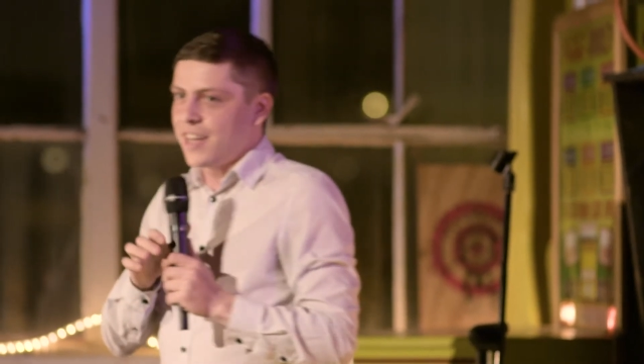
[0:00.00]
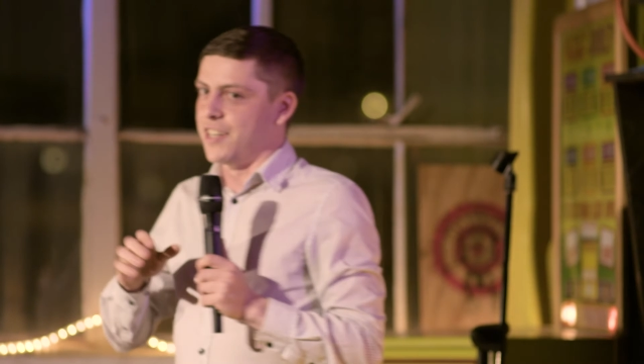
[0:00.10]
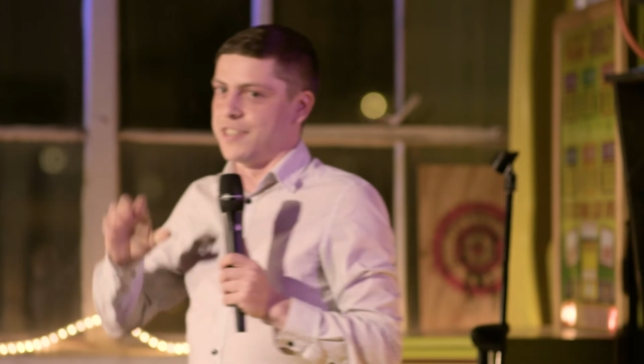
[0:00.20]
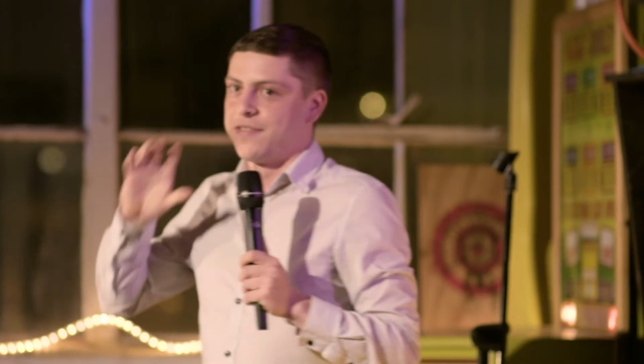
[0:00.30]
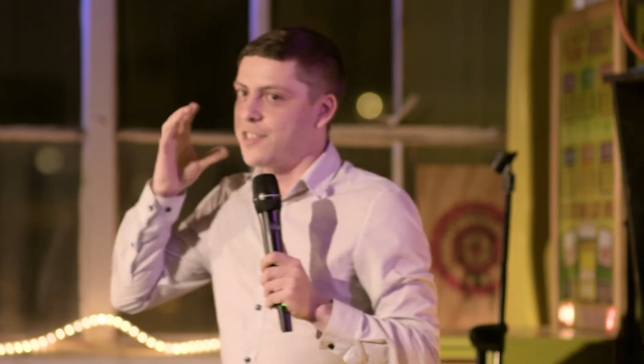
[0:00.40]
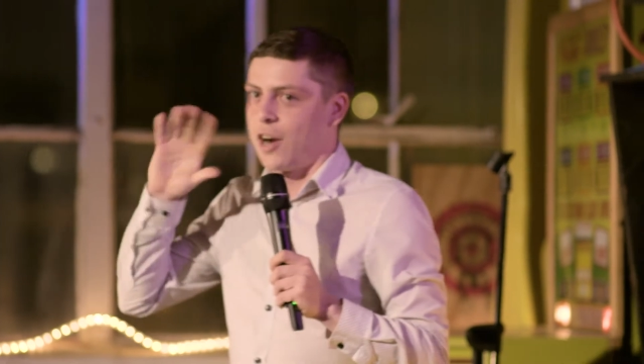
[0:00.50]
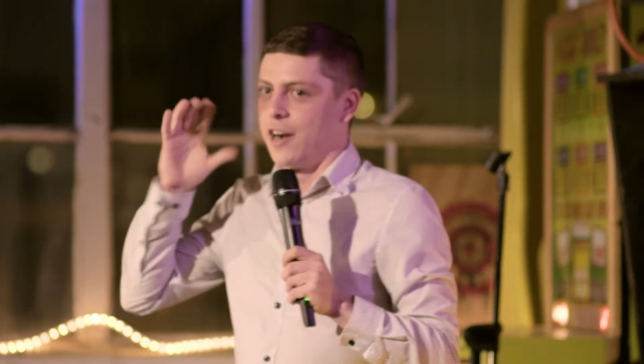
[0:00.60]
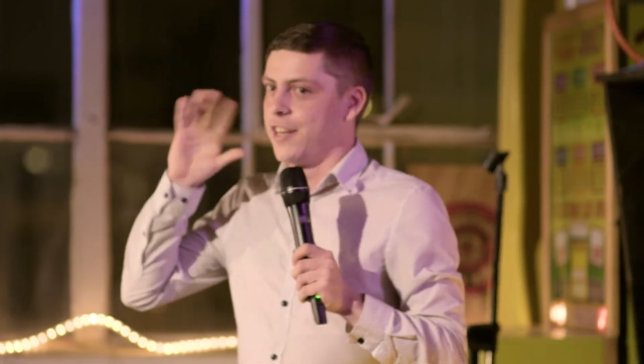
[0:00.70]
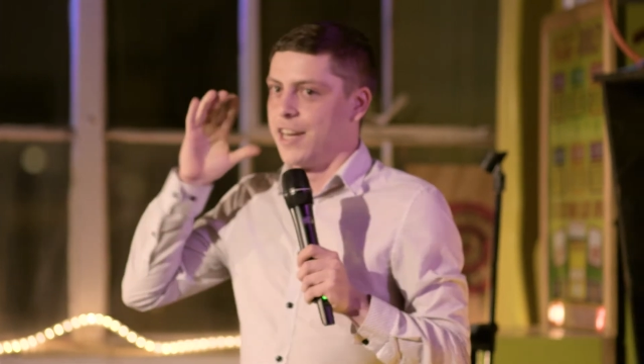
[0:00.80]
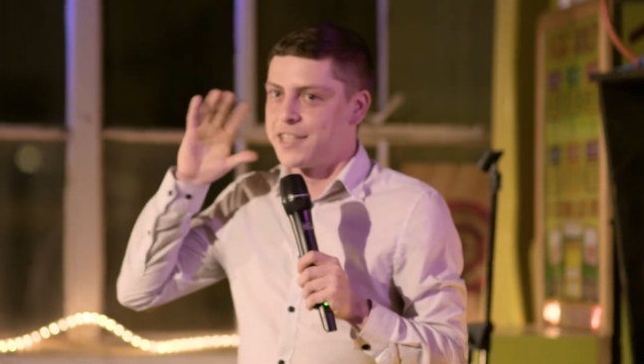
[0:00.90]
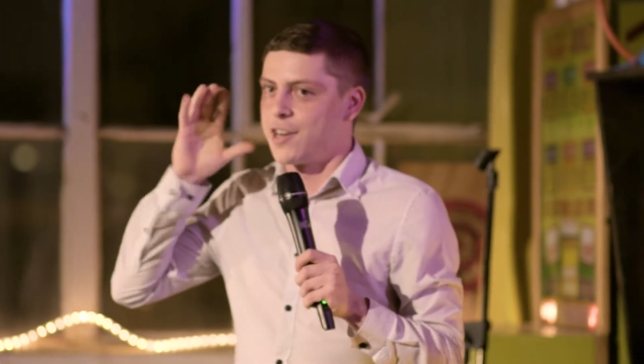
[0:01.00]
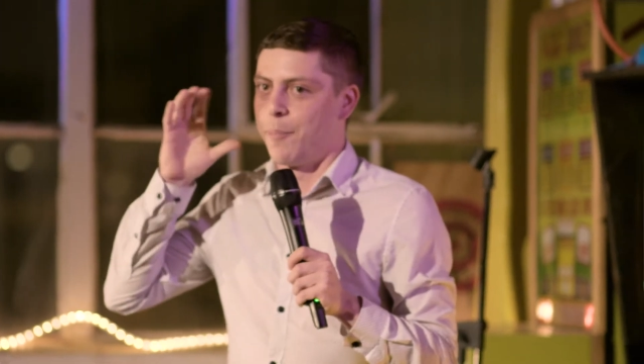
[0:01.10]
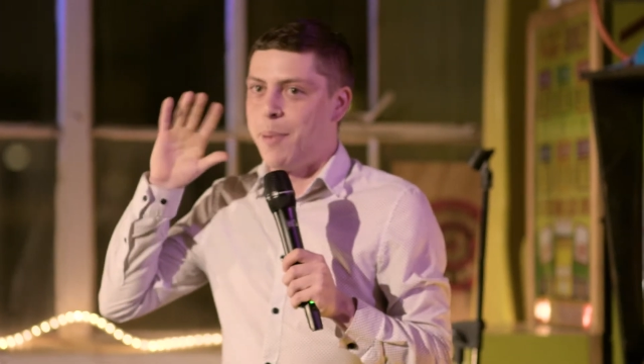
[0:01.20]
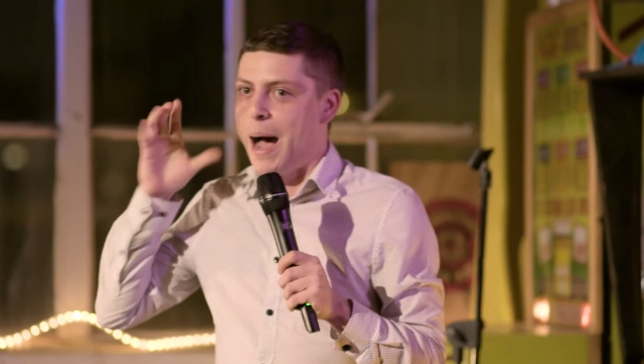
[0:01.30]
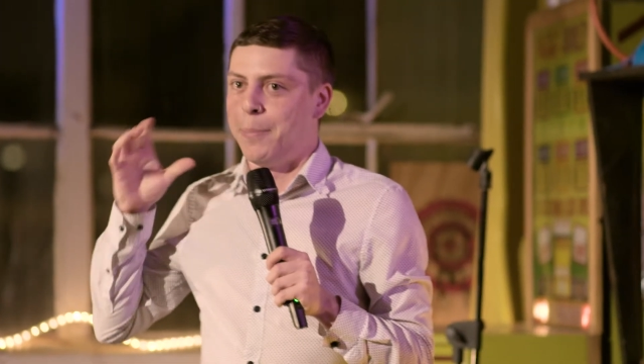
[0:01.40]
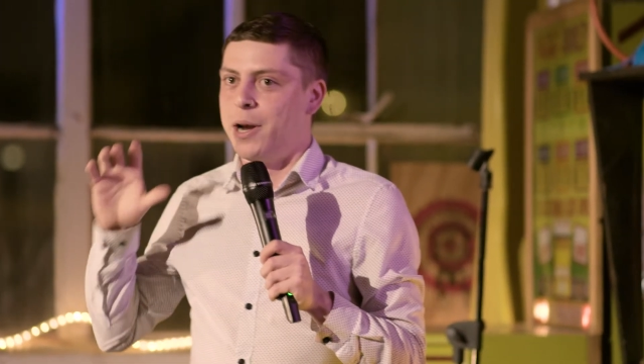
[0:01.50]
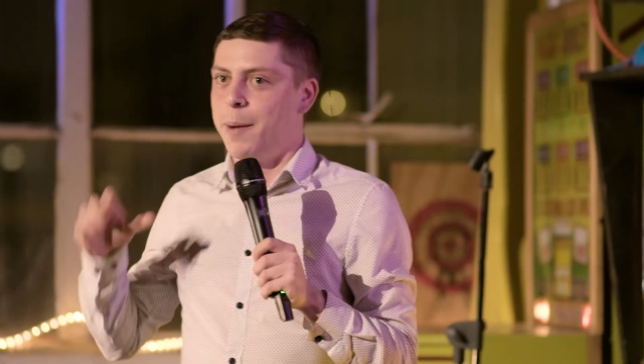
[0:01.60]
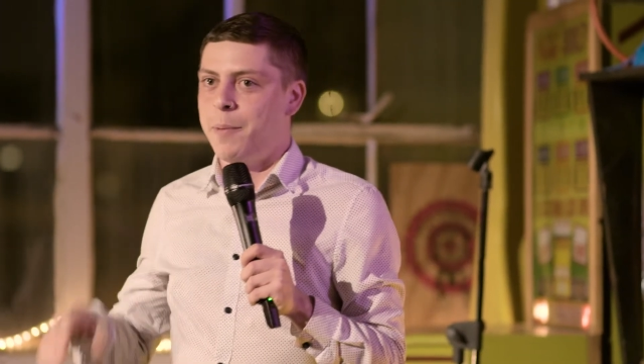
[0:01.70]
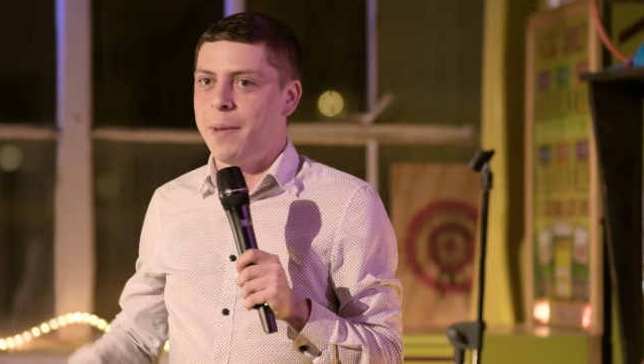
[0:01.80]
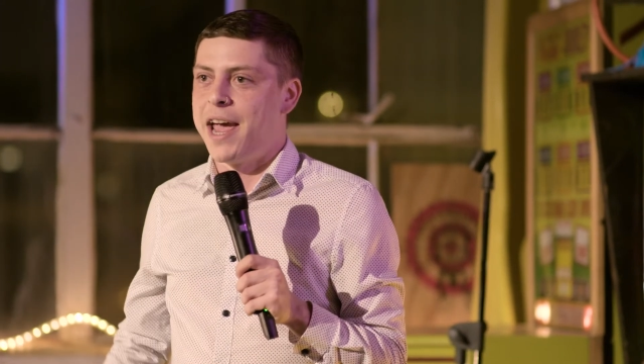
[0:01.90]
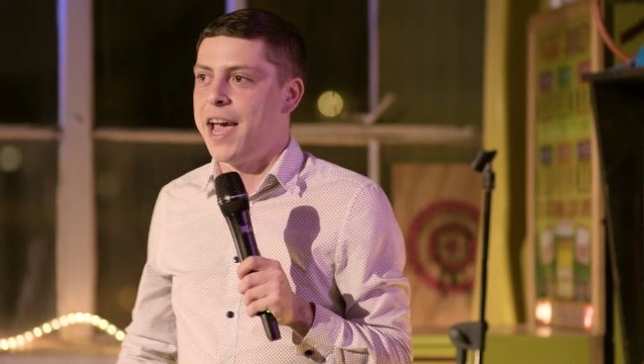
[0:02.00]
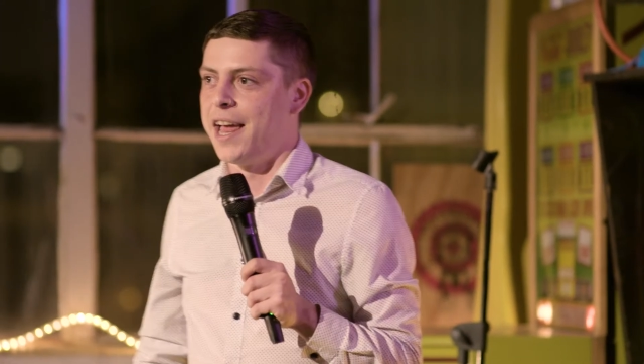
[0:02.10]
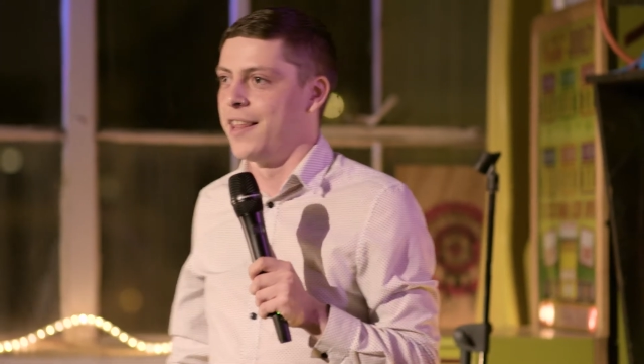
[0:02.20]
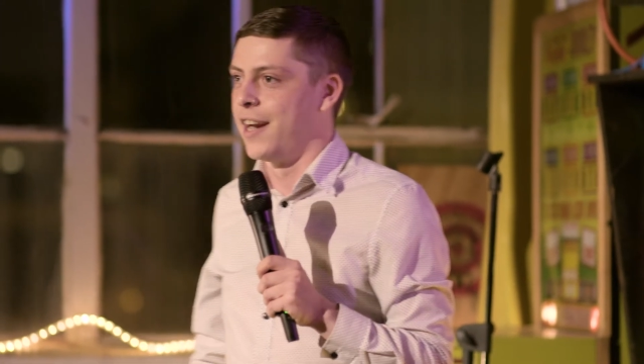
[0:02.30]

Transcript: they just start popping up in my head,